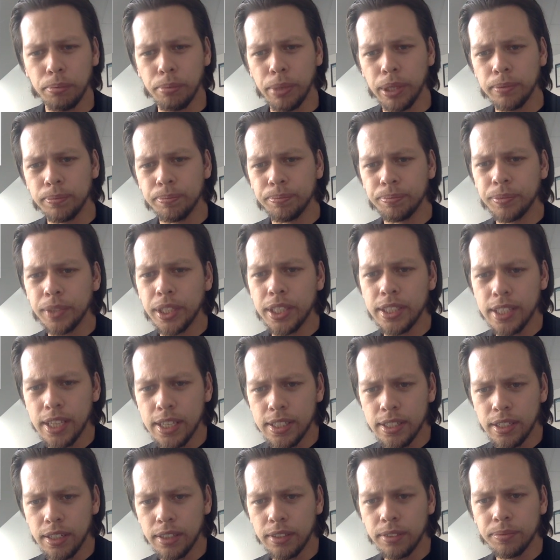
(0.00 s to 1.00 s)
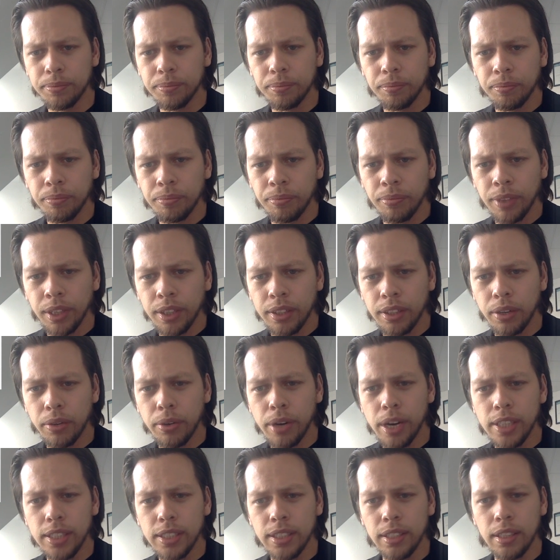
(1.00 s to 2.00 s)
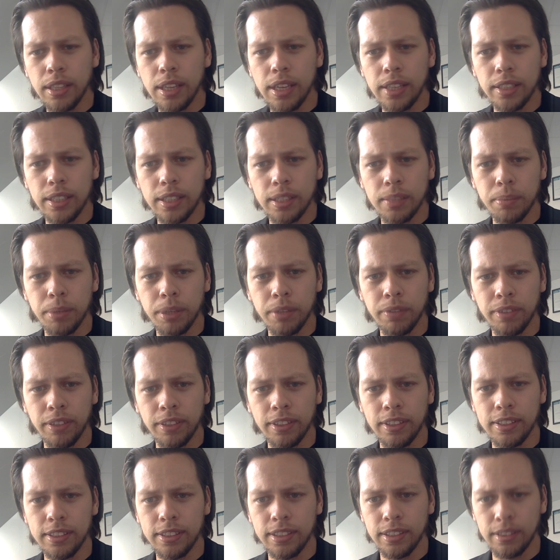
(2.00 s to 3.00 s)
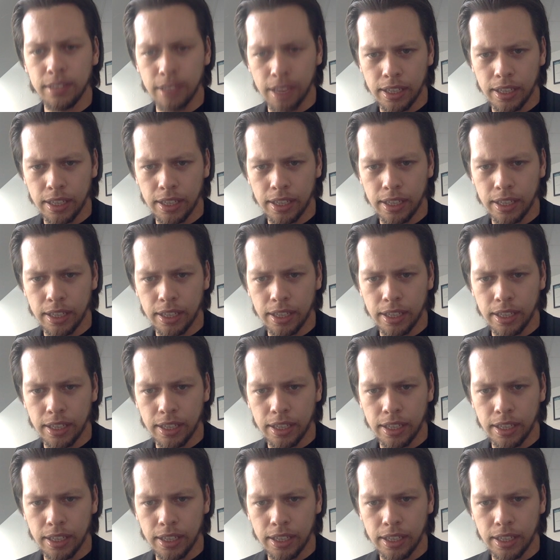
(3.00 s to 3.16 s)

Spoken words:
But he says here, the horizon lies has perfect distance,